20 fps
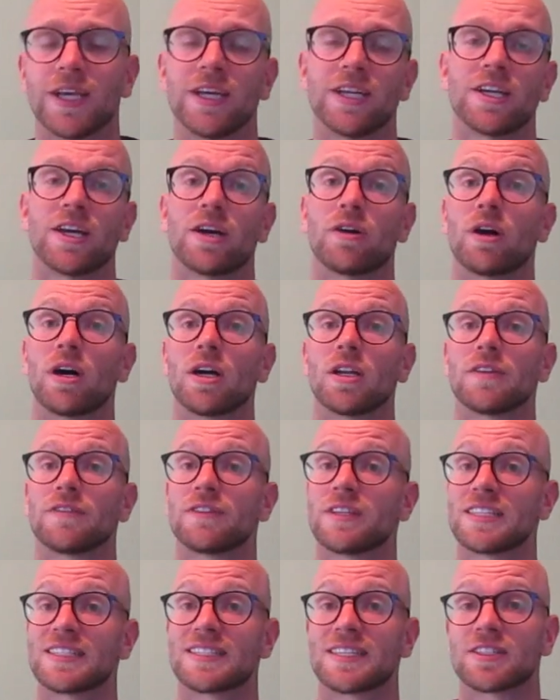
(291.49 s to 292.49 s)
Now all of
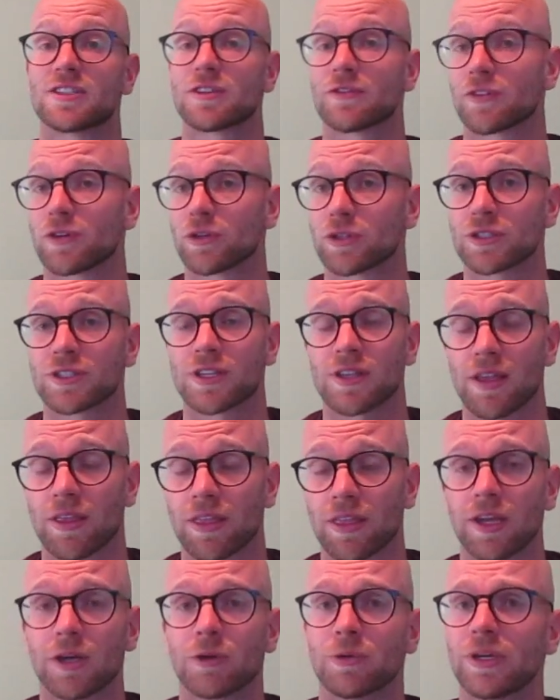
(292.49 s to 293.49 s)
this is of course
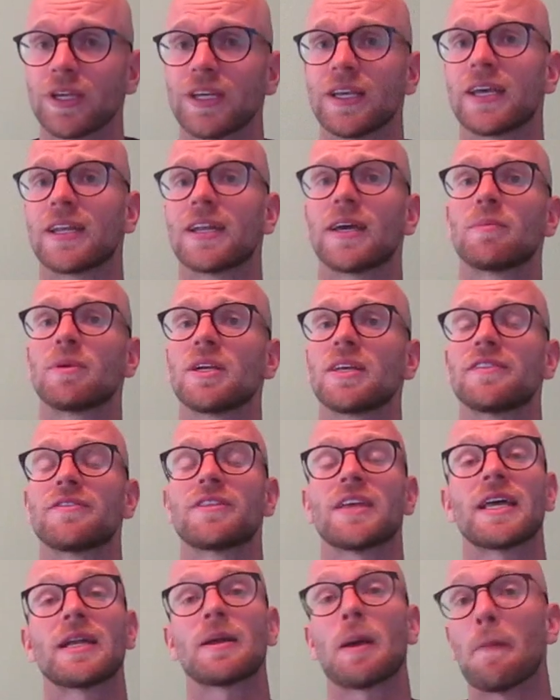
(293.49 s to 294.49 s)
theory, and I believe
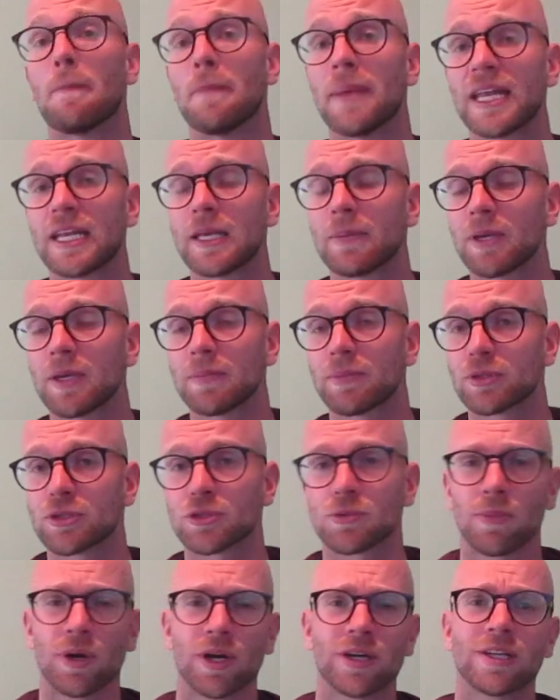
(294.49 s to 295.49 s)
that many people
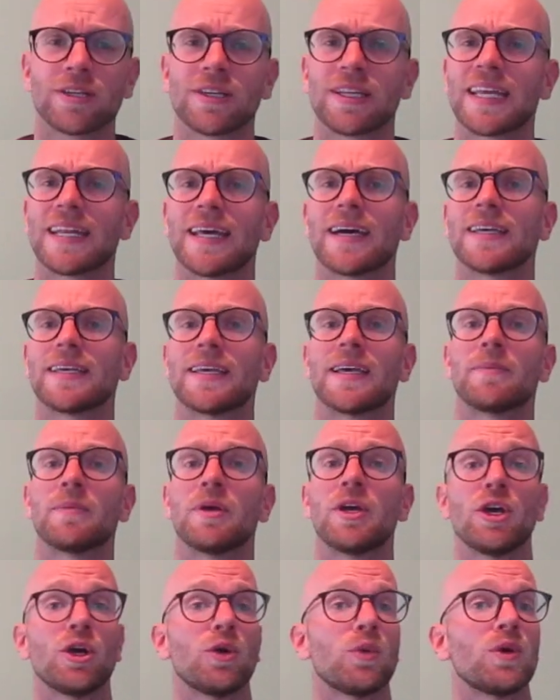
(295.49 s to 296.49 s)
smarter than I am
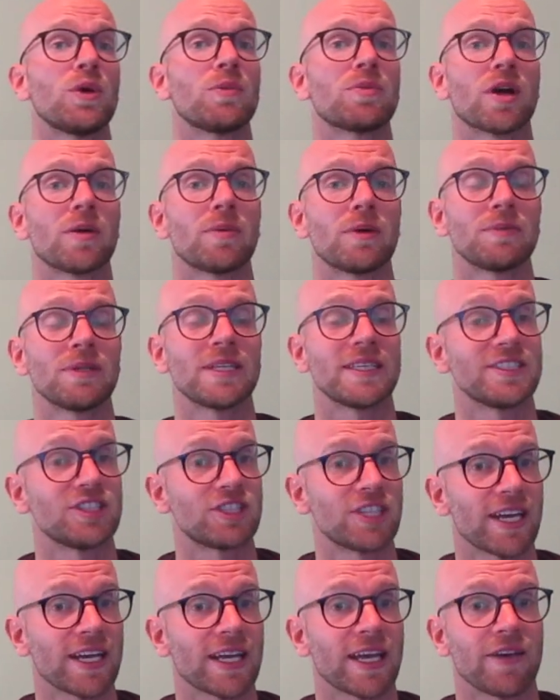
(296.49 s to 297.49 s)
will probably
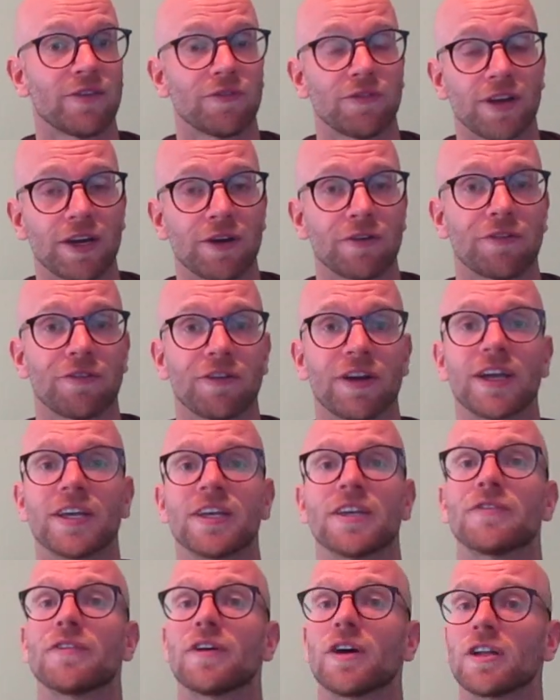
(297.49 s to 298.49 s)
check and verify
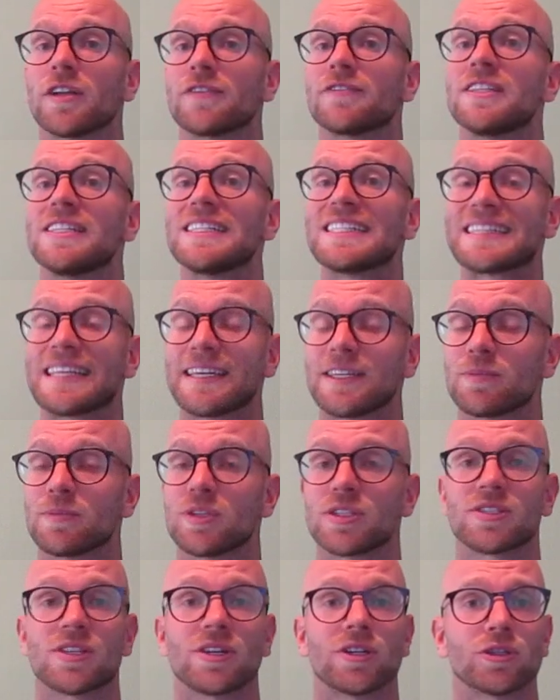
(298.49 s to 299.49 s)
if all of these
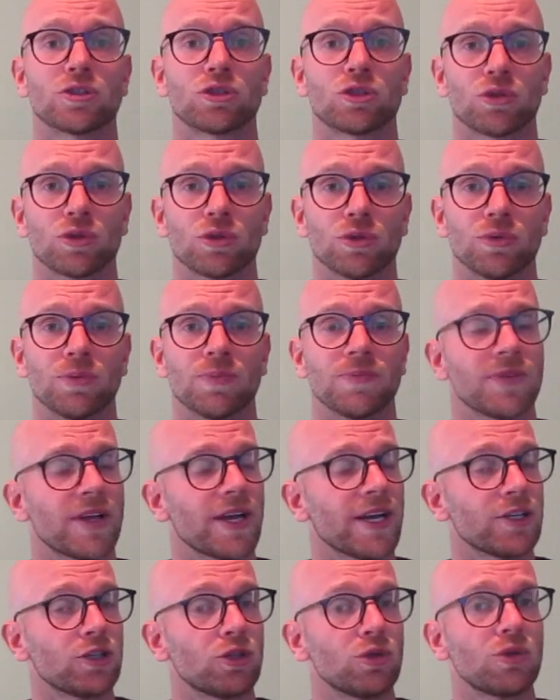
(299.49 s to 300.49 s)
statements are true.
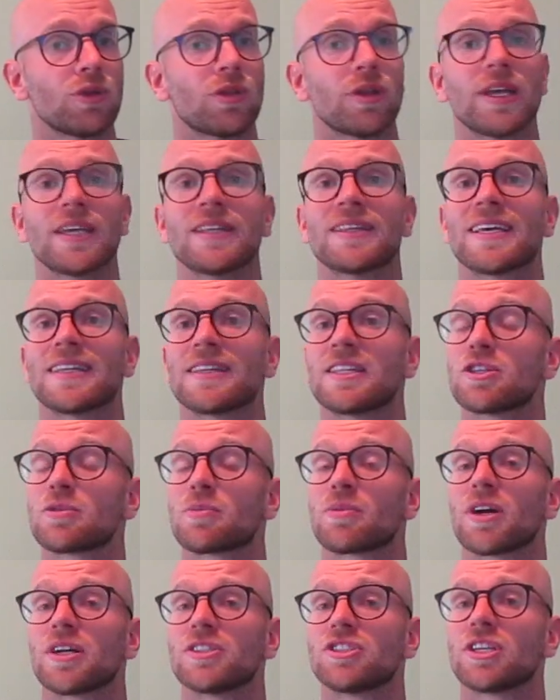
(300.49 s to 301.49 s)
I do think that this
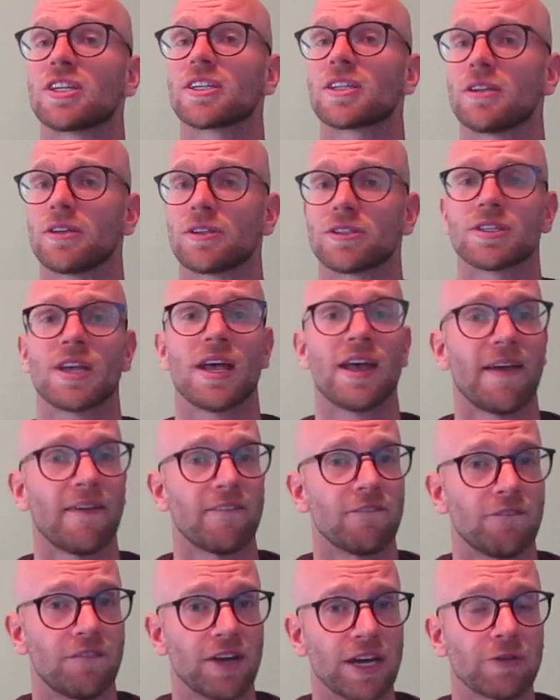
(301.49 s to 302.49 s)
project looks
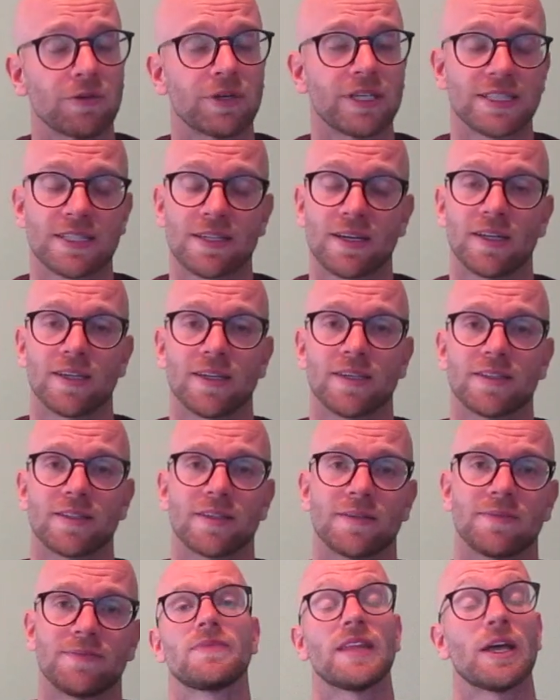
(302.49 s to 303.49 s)
very solid.
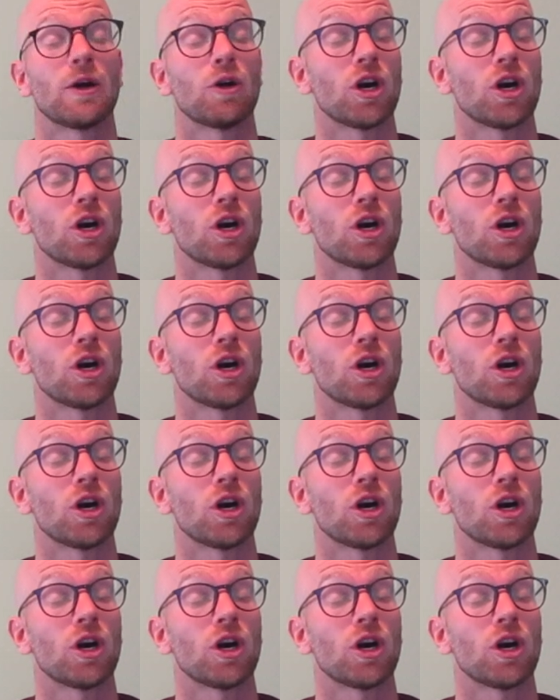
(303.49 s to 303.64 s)
Now